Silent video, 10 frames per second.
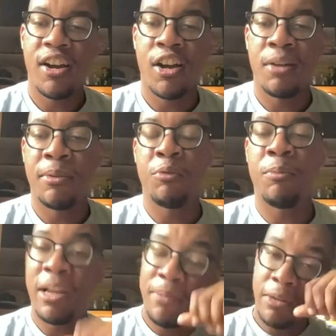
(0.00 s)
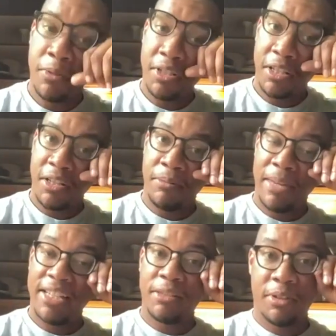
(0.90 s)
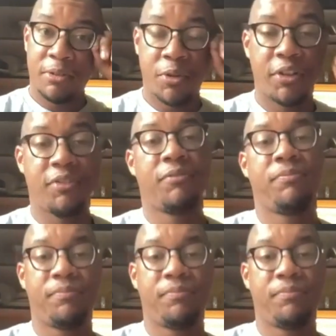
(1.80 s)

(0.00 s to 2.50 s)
And we might be able to make something work.